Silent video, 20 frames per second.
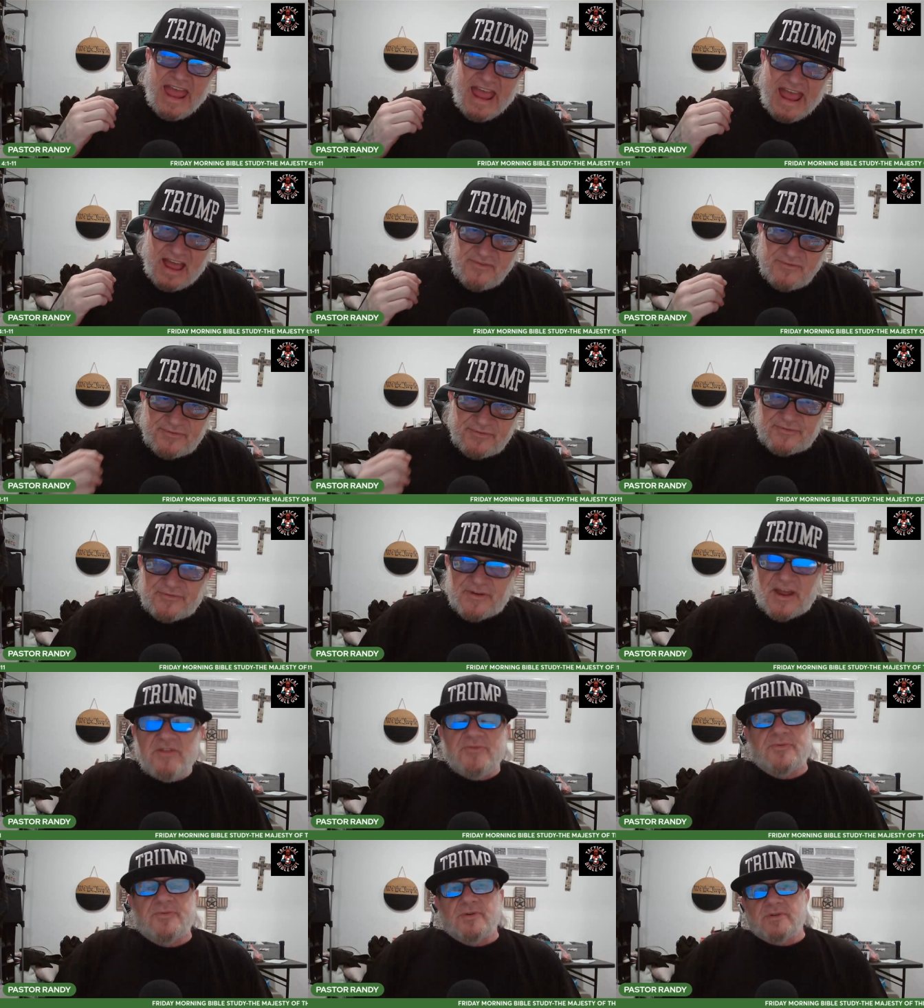and
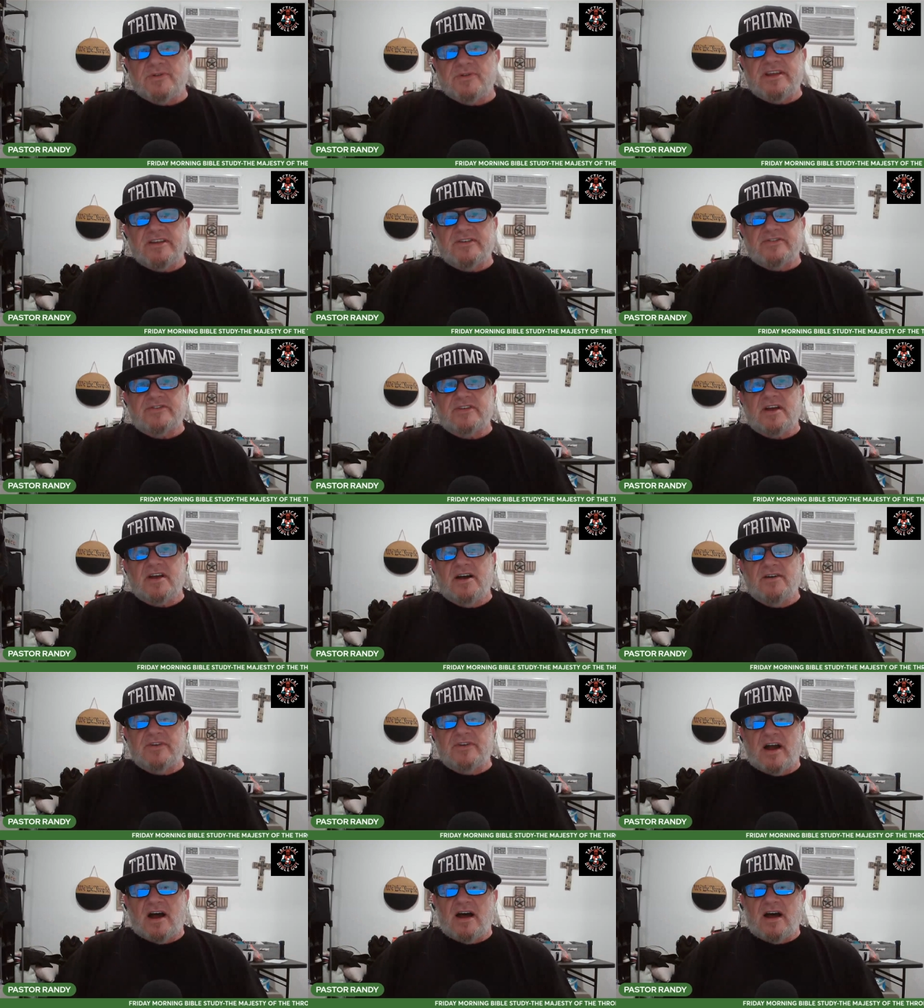faithfulness
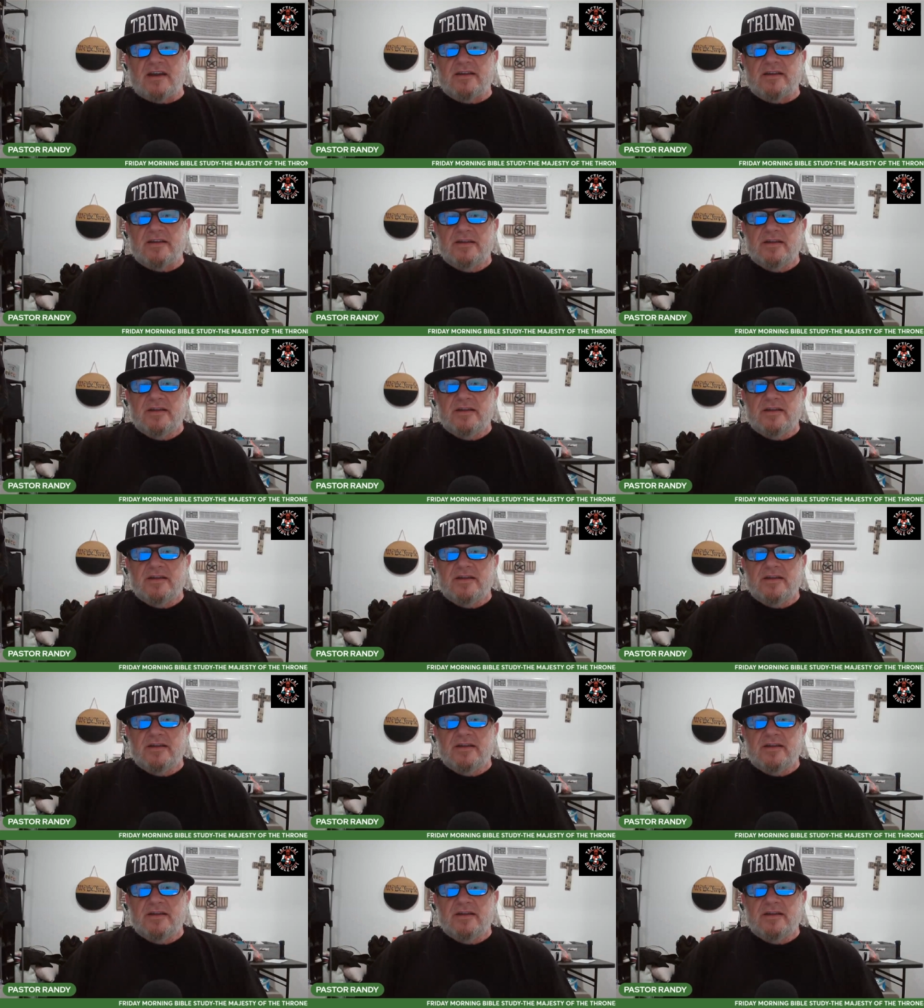of God